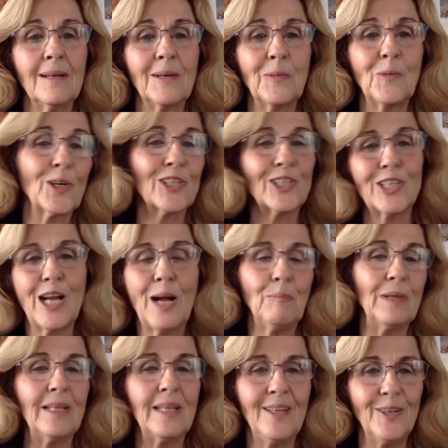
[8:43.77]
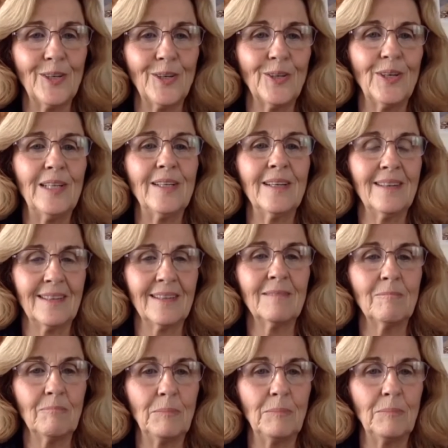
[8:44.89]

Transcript: a, workshop leader and